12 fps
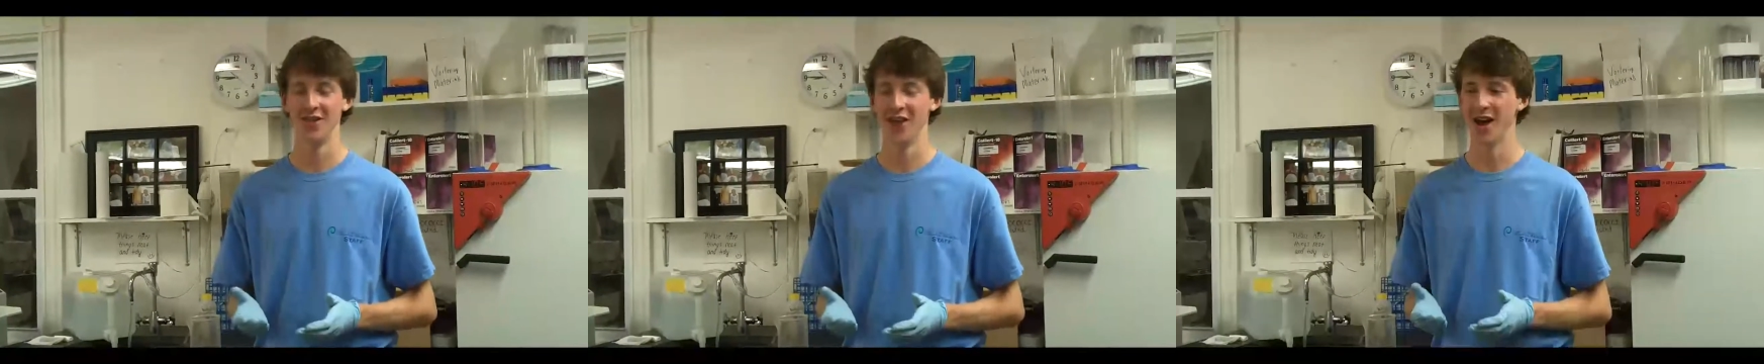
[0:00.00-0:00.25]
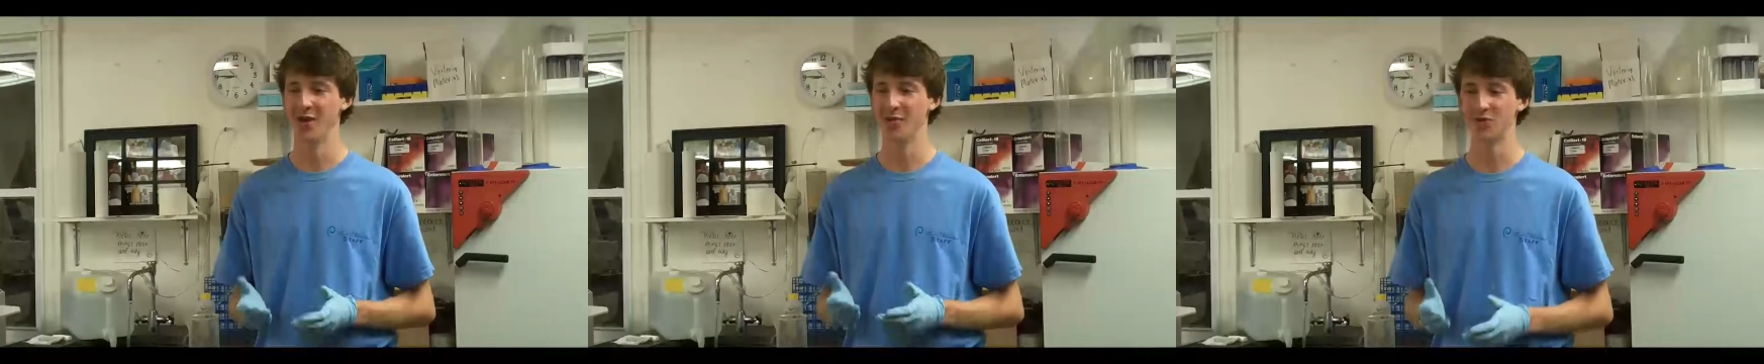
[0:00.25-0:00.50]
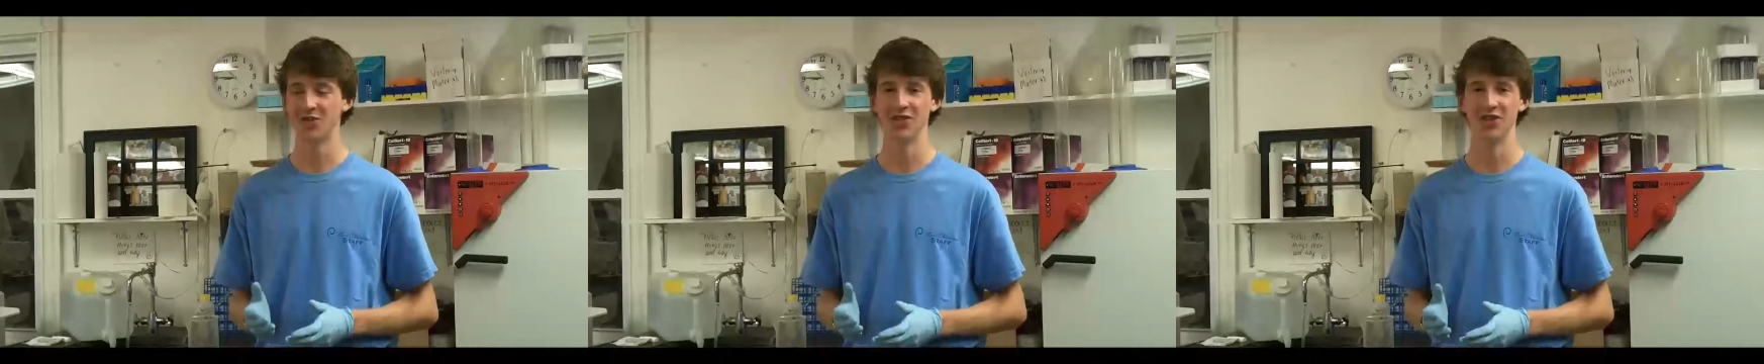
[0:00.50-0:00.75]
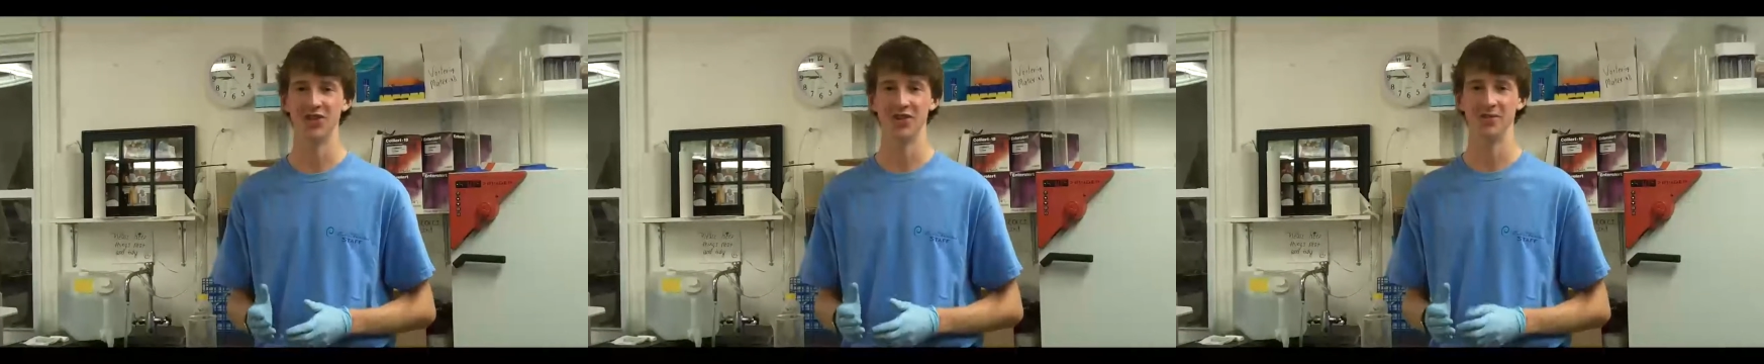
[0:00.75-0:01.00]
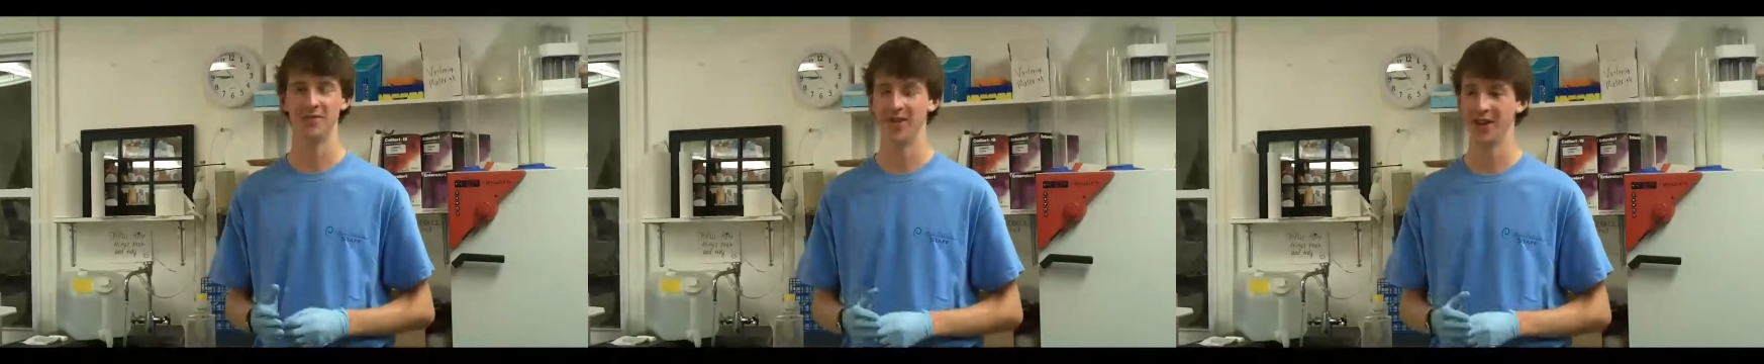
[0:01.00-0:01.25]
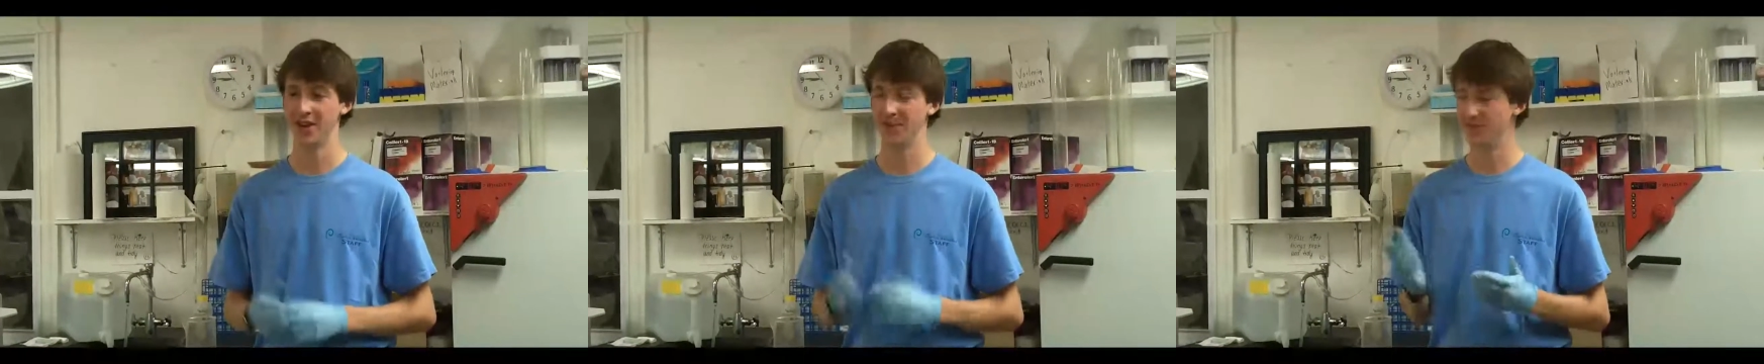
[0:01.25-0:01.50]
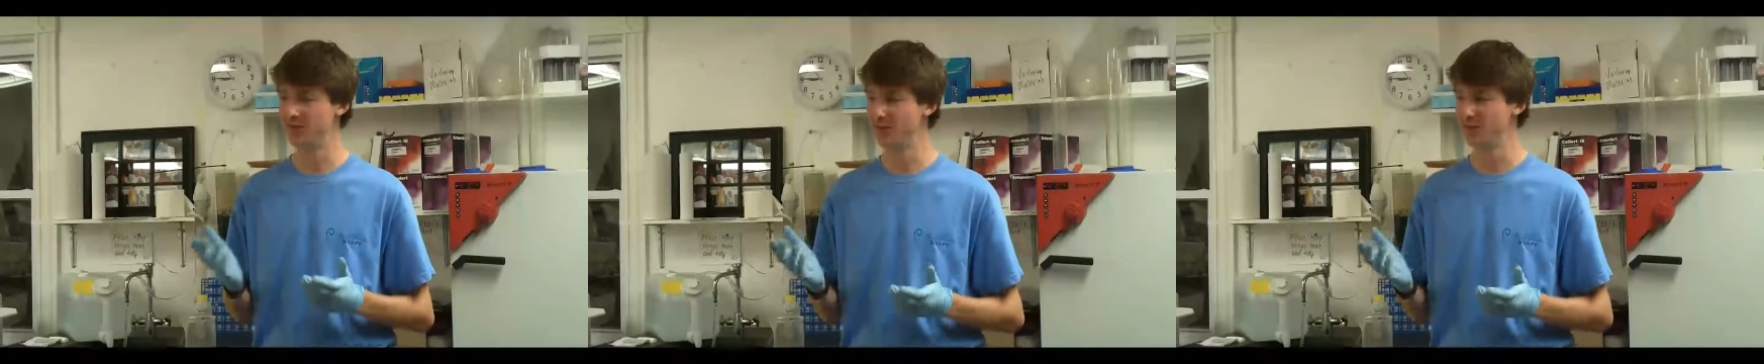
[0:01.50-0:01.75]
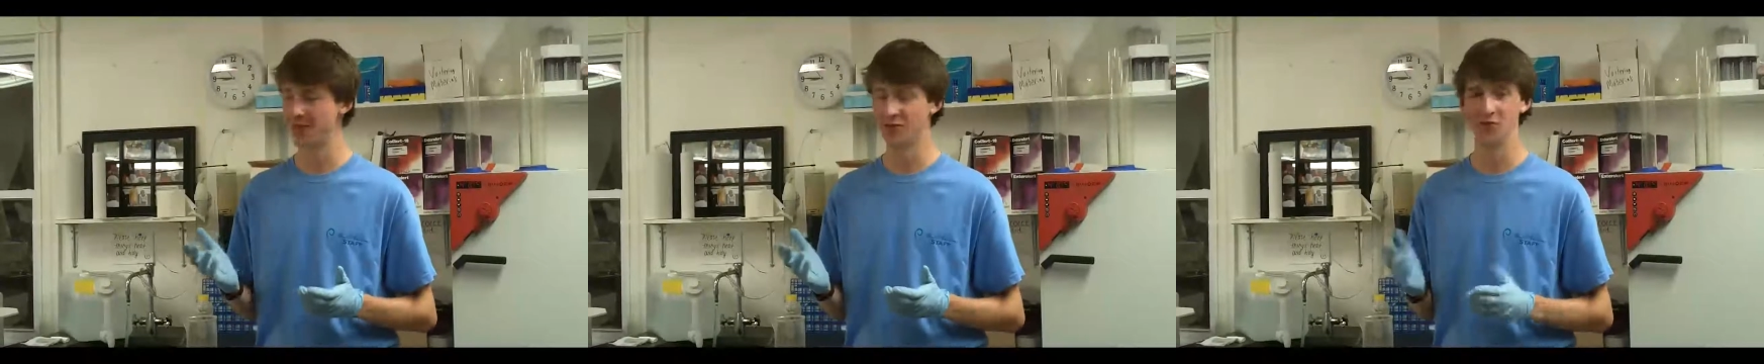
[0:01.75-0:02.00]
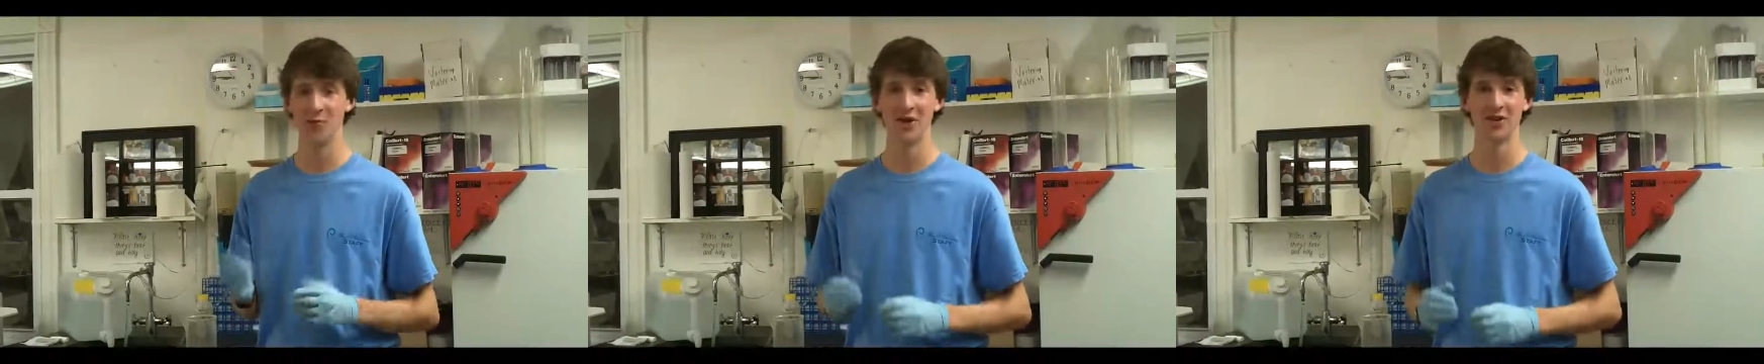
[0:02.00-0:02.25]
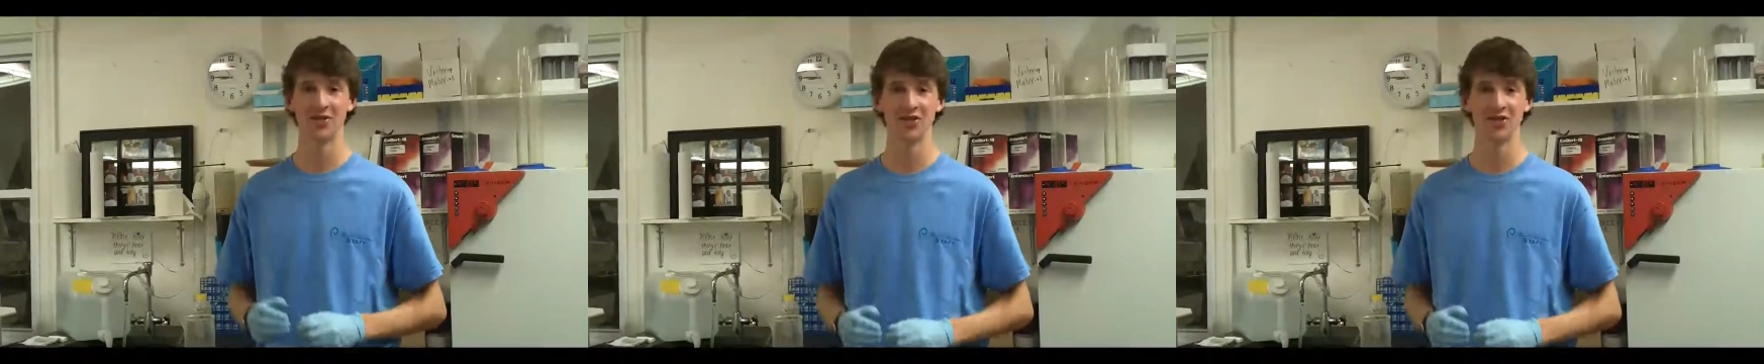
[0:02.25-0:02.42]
lab procedure and give you a better